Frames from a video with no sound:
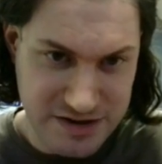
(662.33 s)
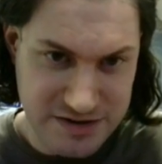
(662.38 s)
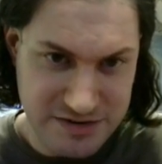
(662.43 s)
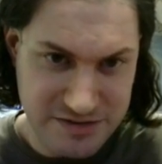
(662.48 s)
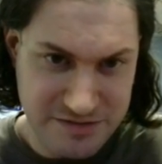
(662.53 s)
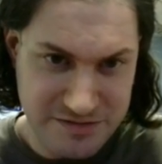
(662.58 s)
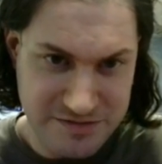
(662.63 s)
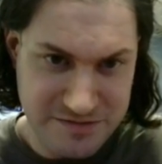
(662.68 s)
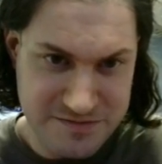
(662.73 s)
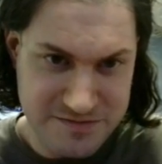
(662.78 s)

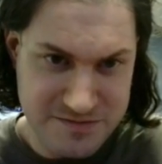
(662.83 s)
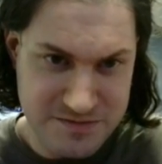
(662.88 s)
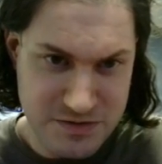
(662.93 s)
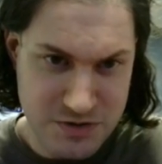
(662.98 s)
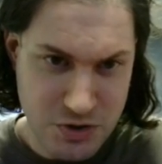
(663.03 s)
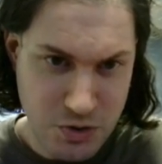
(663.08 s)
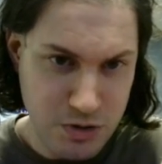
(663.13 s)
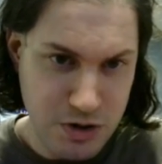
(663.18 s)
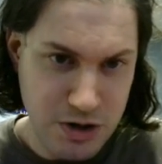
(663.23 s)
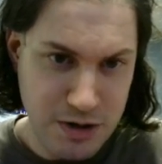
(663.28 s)
of
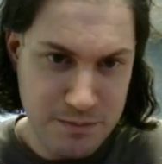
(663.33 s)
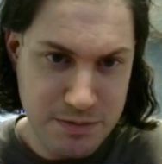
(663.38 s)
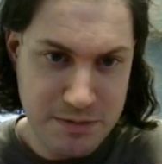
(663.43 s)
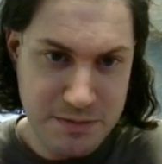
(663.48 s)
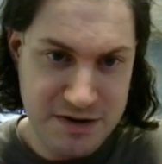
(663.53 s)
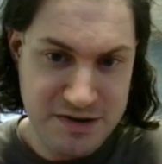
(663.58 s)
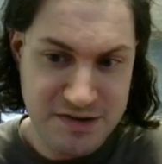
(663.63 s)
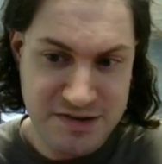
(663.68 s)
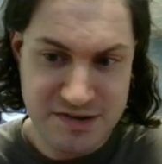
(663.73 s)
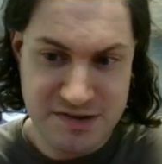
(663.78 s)
no
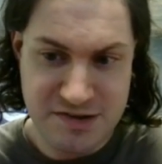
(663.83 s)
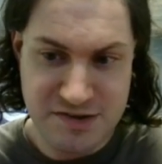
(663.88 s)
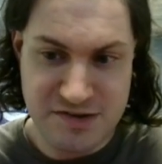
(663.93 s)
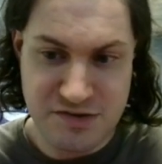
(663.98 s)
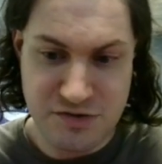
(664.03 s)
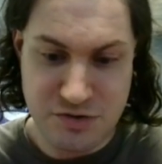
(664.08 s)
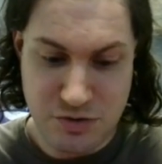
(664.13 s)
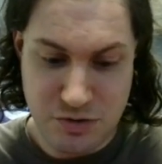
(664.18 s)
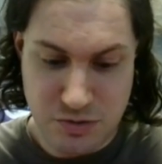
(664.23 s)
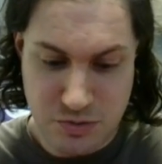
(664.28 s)
compromises,
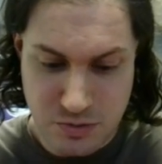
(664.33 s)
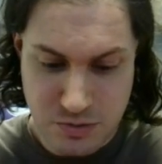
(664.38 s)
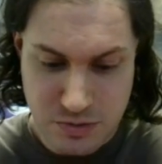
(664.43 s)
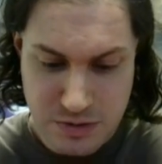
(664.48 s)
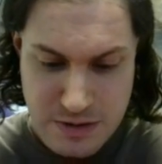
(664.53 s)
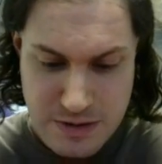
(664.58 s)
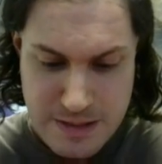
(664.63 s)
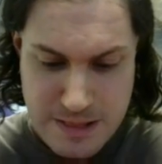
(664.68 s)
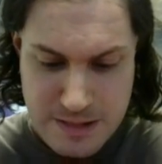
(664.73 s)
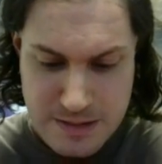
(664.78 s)
no
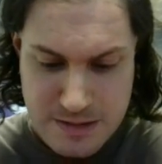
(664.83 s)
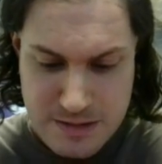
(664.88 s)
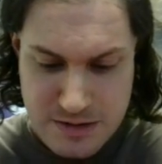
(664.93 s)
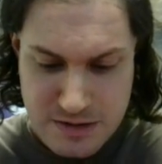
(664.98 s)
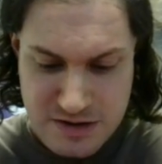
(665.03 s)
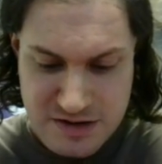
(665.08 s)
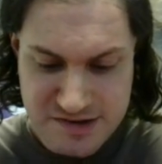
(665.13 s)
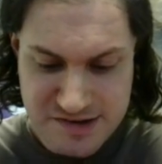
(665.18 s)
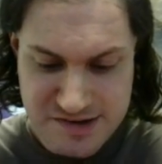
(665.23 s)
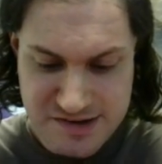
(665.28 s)

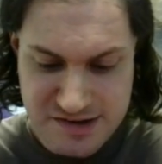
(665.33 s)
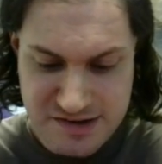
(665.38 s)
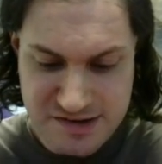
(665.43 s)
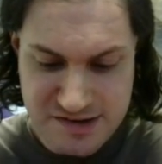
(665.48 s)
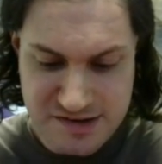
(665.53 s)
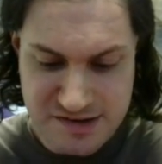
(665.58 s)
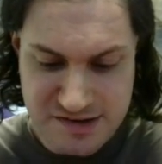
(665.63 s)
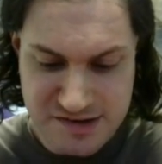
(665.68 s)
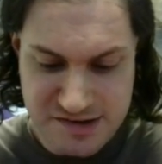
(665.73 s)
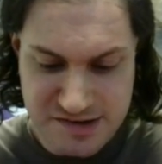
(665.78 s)

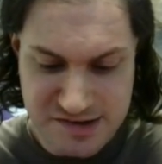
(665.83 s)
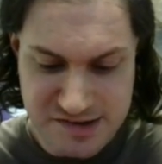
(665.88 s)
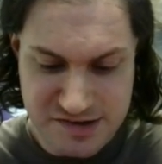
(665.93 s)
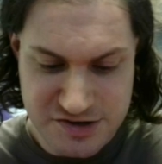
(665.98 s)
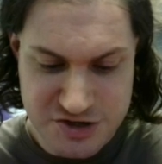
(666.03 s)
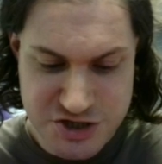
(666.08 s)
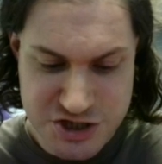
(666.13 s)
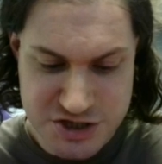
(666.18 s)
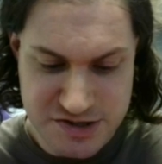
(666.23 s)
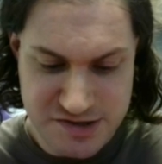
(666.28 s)
consensus,
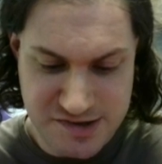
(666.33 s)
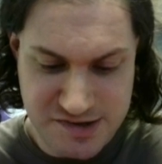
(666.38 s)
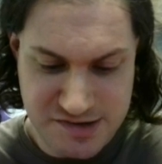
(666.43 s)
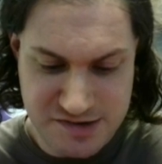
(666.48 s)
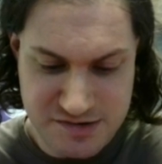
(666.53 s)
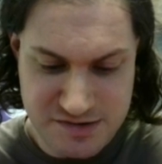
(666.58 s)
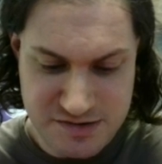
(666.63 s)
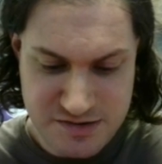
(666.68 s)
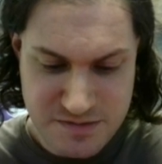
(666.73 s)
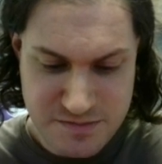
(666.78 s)

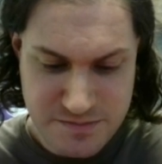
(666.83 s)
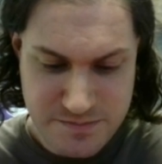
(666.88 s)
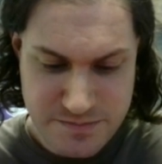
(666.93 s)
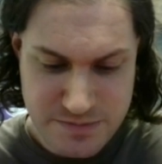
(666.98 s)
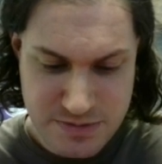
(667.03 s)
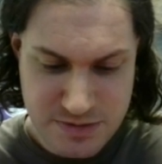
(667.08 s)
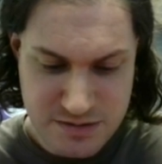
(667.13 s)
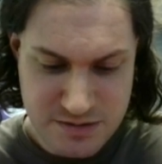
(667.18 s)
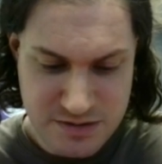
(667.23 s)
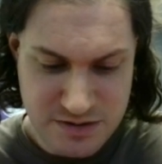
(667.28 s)
just
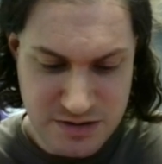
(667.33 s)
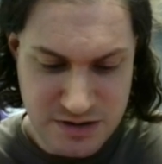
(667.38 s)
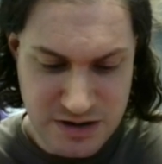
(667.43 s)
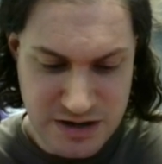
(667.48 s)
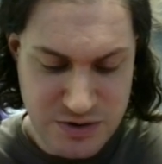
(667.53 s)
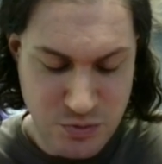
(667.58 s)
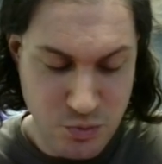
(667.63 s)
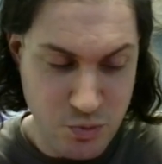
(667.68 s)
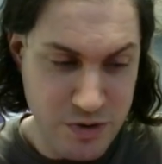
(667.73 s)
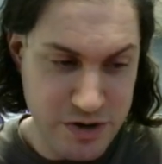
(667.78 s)

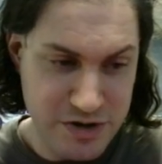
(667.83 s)
this